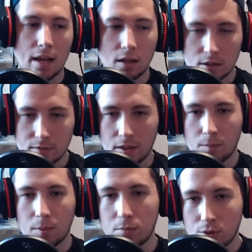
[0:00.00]
I just think
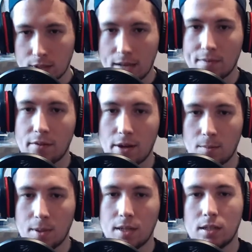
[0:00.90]
people should have their own
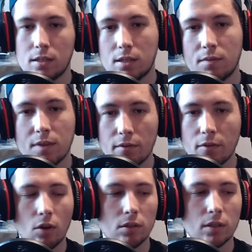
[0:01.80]
opinions, and if they're
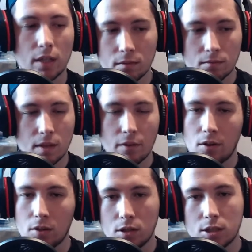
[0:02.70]
wrong, then they're
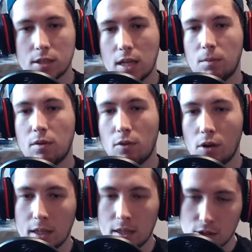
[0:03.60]
wrong. You just tell them they're
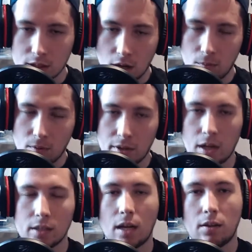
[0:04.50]
wrong and then just go on with it.
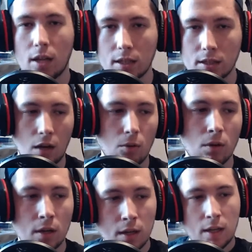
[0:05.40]
I don't like this whole
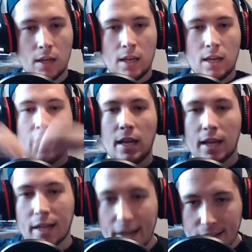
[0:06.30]

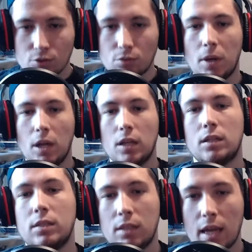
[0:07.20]
cancel
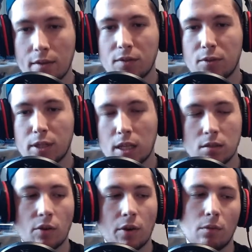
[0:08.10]
bollocks. Even if I
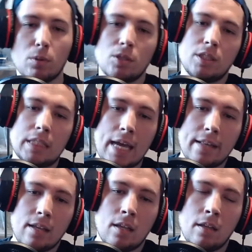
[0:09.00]
disagree with what she
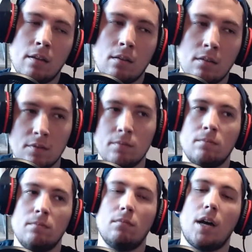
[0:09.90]
said,
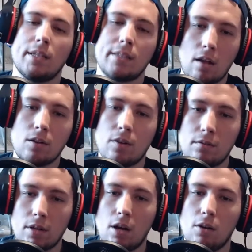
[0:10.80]
I don't agree
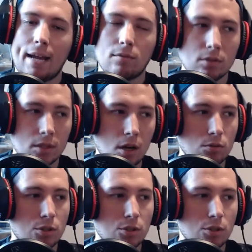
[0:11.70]
with the whole cancel culture.